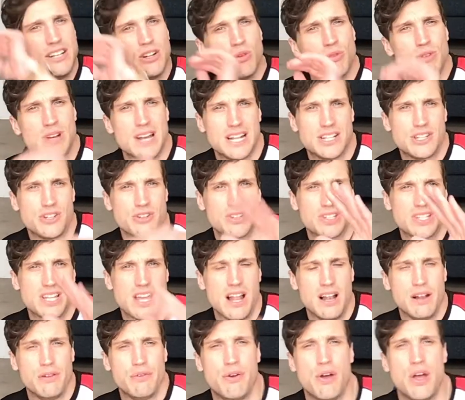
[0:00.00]
don't let
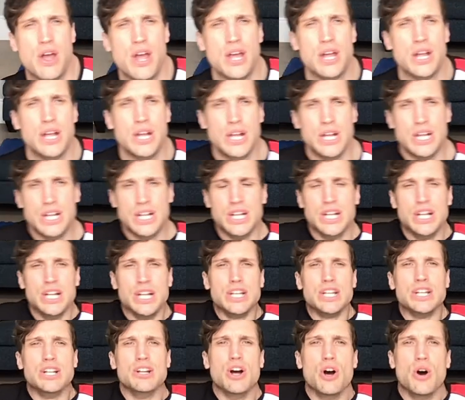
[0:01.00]
yourself,
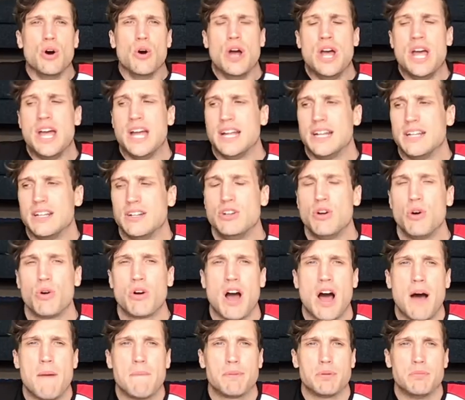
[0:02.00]
you know, no
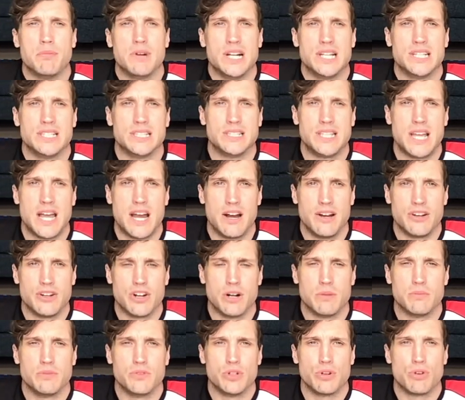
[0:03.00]
compromises there in
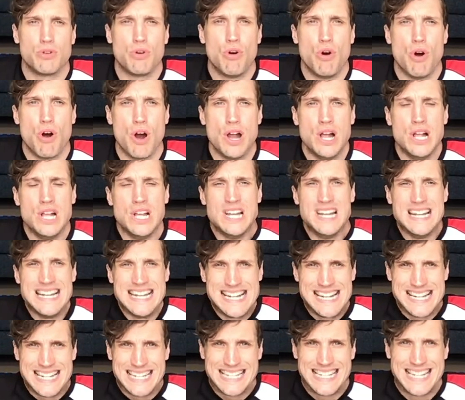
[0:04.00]
terms of your core.
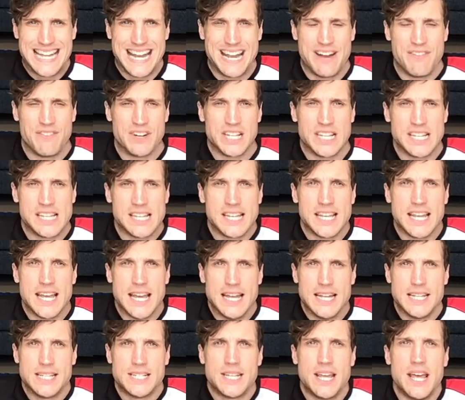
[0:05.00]
Get everything
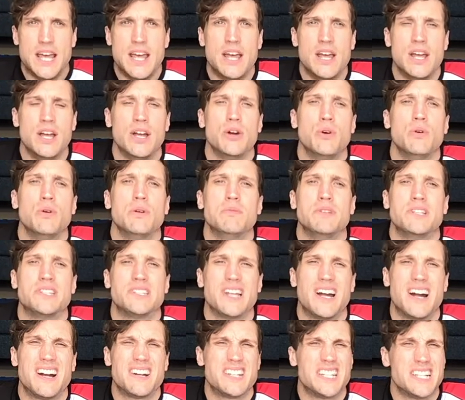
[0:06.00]
engaged. We'll be
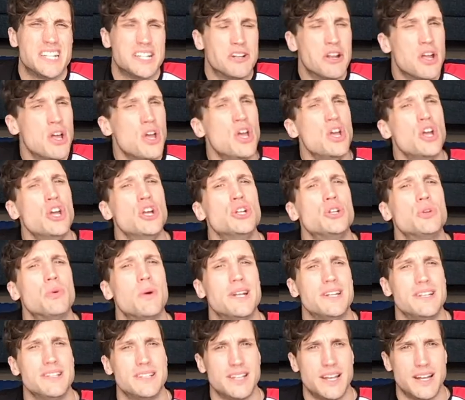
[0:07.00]
starting in
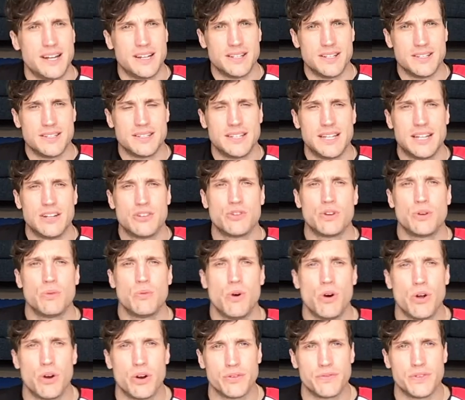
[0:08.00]
20 seconds. Get a drink of
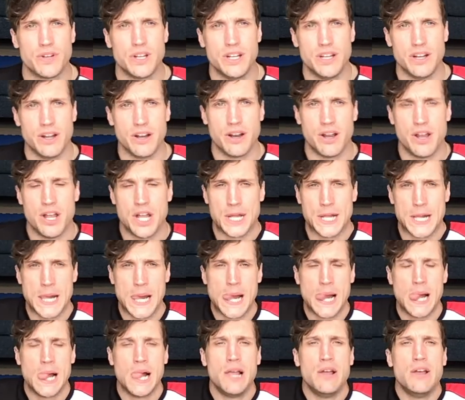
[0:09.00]
water if you need it.
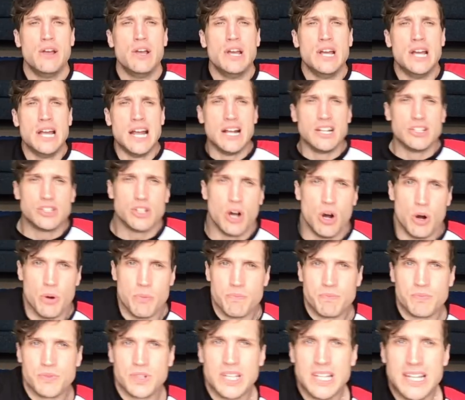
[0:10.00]

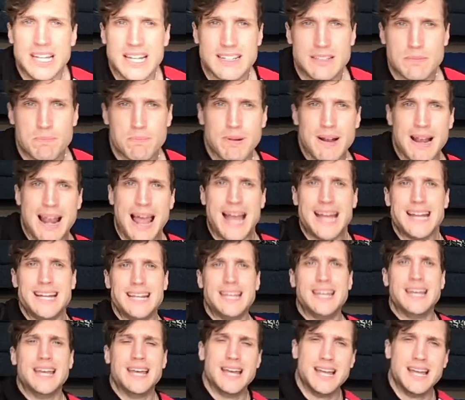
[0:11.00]
So it's plank,